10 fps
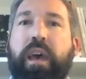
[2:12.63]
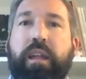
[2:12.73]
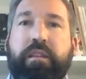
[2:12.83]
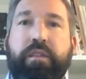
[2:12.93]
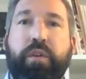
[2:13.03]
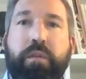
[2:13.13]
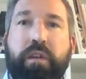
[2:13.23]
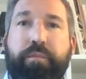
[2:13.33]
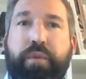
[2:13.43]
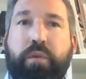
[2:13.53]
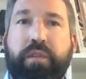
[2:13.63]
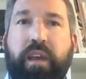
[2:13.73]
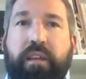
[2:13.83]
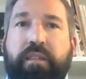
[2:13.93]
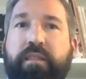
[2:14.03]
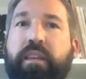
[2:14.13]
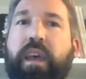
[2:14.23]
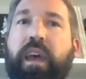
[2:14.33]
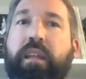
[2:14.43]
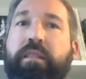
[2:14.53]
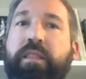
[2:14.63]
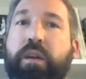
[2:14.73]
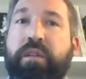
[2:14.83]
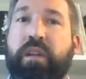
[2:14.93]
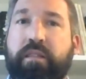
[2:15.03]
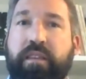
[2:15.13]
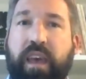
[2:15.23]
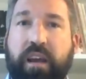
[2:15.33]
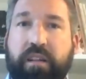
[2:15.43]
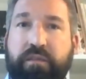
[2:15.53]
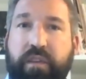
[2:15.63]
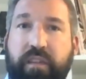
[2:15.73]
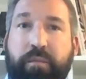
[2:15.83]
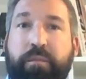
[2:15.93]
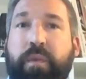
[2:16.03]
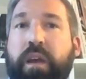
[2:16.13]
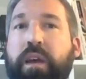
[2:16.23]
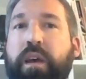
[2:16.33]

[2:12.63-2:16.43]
anti-nuclear protests and neo-Nazi activism,